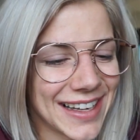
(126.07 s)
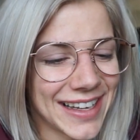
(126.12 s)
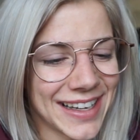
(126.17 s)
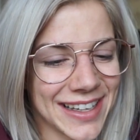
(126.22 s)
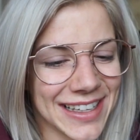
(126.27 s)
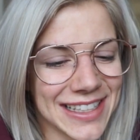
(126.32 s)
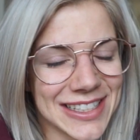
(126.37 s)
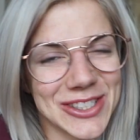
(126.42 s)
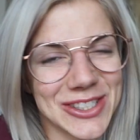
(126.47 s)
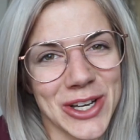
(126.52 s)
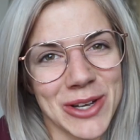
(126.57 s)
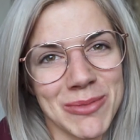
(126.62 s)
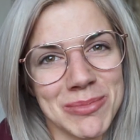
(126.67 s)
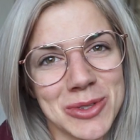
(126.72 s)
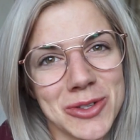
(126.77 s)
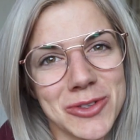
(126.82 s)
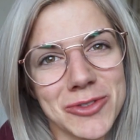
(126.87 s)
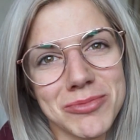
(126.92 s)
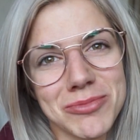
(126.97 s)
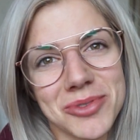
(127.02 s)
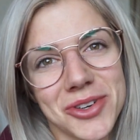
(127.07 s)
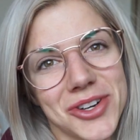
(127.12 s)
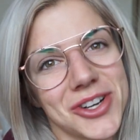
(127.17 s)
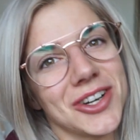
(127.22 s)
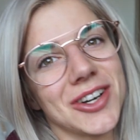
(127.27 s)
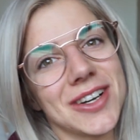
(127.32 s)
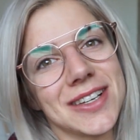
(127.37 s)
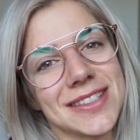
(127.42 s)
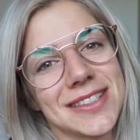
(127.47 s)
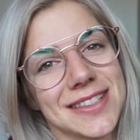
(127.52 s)
Uh, in terms of
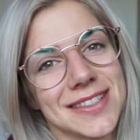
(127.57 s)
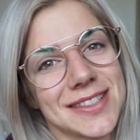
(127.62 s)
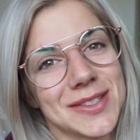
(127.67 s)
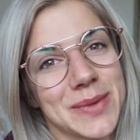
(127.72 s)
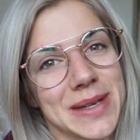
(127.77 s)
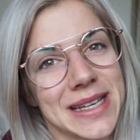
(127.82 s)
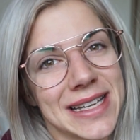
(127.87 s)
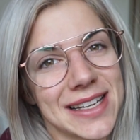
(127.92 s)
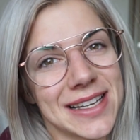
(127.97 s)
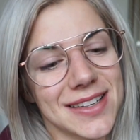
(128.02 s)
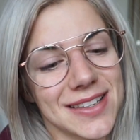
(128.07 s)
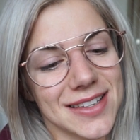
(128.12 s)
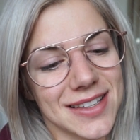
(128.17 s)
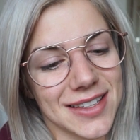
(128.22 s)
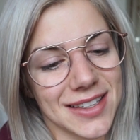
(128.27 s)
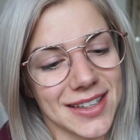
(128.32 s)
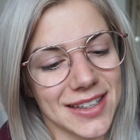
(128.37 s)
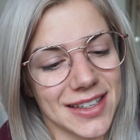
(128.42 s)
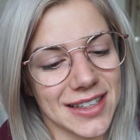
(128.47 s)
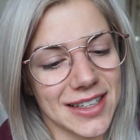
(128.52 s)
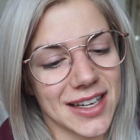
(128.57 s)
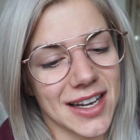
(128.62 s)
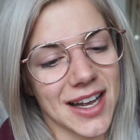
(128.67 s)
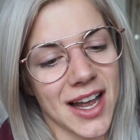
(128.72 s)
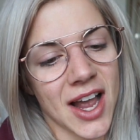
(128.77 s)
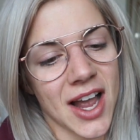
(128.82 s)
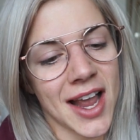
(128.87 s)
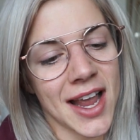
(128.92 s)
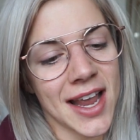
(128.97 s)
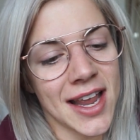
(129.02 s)
progress this week,
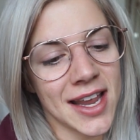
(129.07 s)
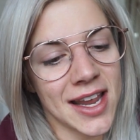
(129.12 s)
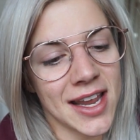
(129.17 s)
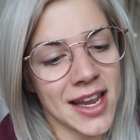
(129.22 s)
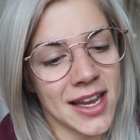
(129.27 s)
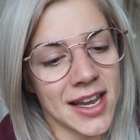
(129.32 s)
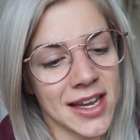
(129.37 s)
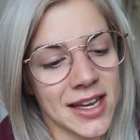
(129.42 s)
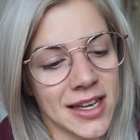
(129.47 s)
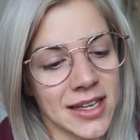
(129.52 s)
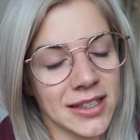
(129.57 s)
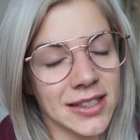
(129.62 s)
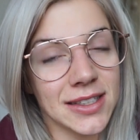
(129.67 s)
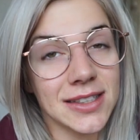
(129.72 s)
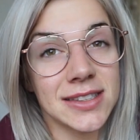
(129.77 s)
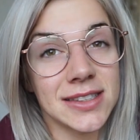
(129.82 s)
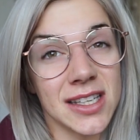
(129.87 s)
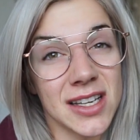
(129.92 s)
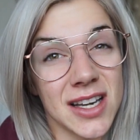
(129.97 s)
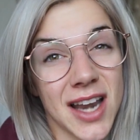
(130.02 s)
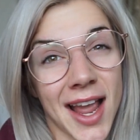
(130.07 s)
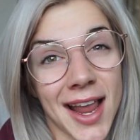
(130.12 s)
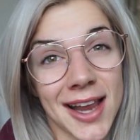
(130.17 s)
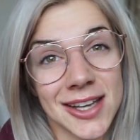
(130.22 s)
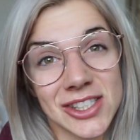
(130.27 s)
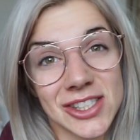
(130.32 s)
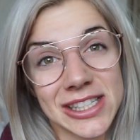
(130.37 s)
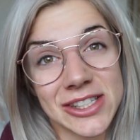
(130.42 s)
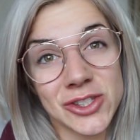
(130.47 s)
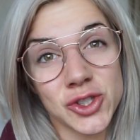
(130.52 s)
I didn't
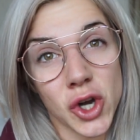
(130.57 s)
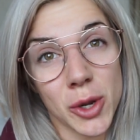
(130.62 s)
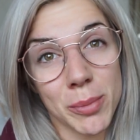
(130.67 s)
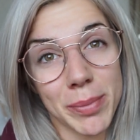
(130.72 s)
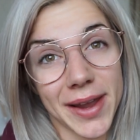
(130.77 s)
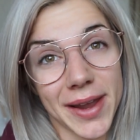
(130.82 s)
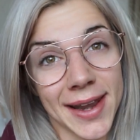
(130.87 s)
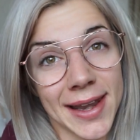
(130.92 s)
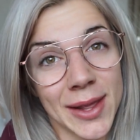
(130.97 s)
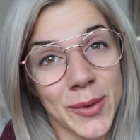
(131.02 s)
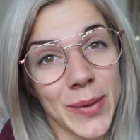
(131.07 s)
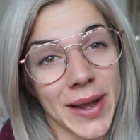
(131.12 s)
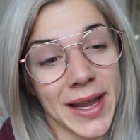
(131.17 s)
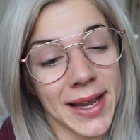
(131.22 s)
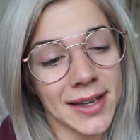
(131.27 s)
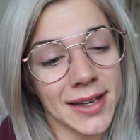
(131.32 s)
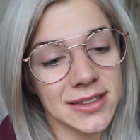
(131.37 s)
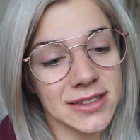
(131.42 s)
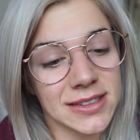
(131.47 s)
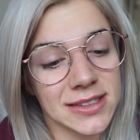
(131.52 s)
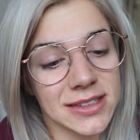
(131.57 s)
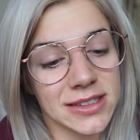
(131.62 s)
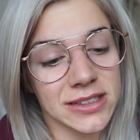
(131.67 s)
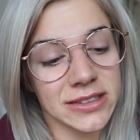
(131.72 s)
actually drop any weight.